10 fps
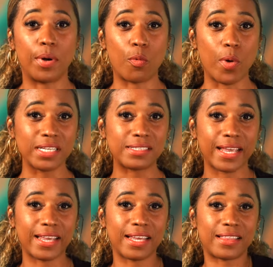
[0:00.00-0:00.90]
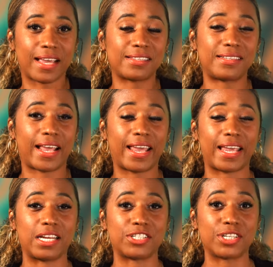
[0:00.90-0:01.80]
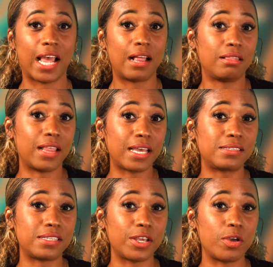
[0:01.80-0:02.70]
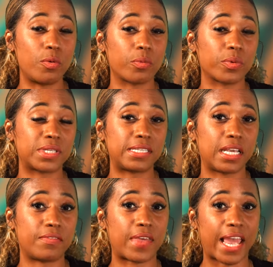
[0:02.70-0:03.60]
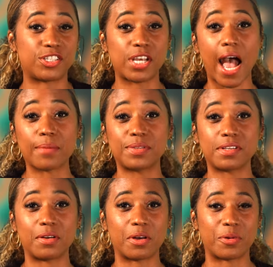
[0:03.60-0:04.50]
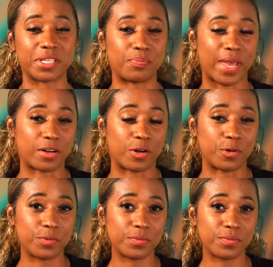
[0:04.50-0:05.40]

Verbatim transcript: But once they hit that stage, Let's see you will receive that top soloist medal.